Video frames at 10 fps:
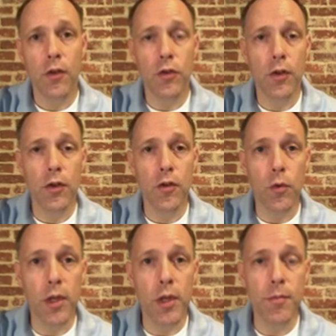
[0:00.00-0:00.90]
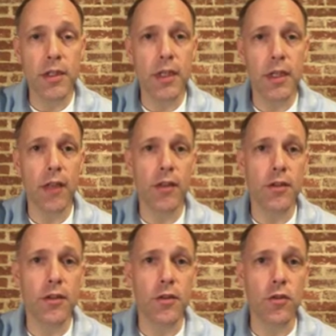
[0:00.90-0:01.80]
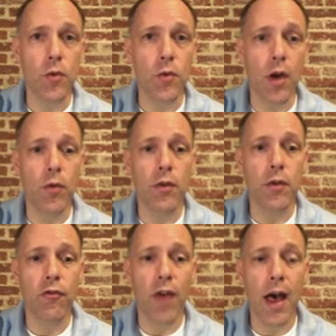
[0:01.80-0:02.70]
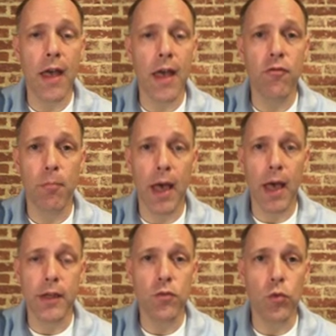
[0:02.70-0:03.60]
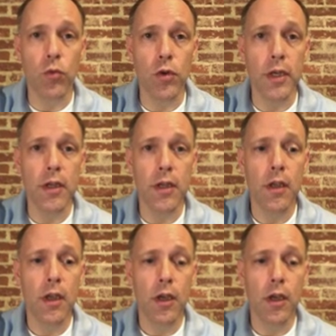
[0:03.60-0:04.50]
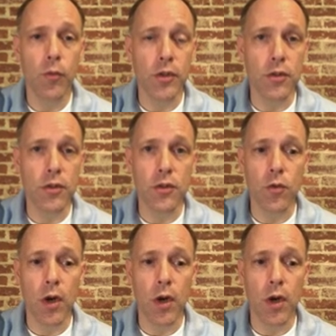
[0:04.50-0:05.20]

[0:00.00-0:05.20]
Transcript: Doing the arithmetic, this is the square root of 5 minus 1, which is the